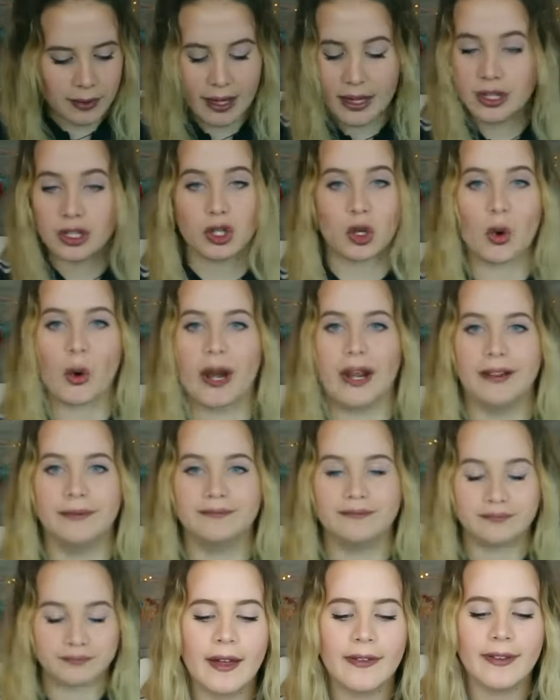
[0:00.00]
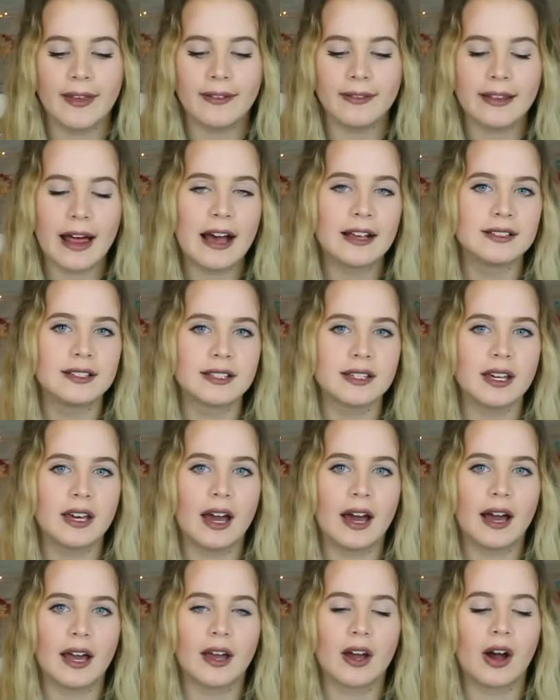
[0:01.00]
it's great. And then lastly,
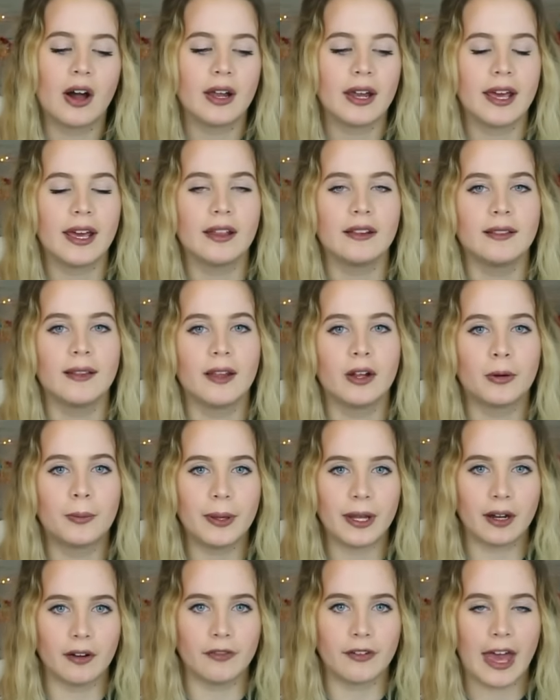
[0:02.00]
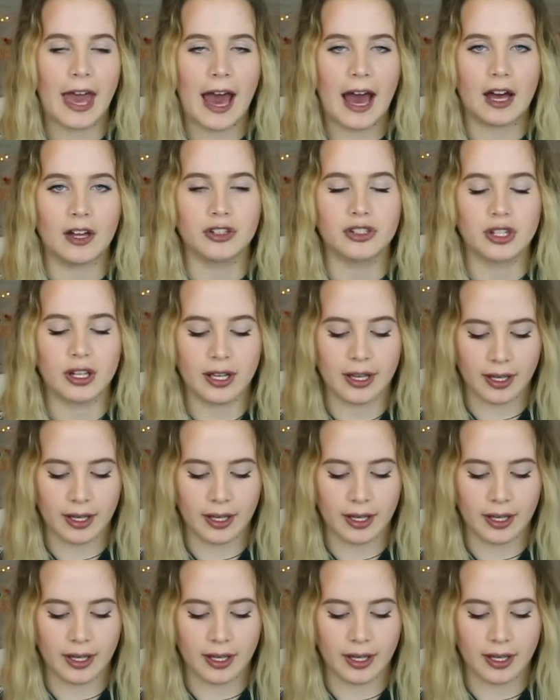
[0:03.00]
I got a little bit of cash,